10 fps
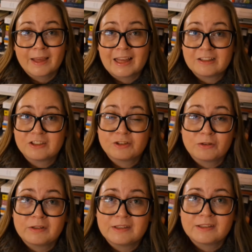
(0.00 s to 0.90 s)
And the
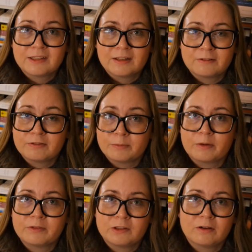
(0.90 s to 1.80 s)
story itself
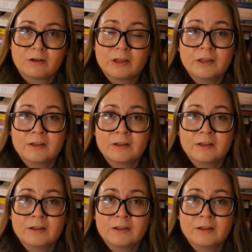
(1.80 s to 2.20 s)
about a young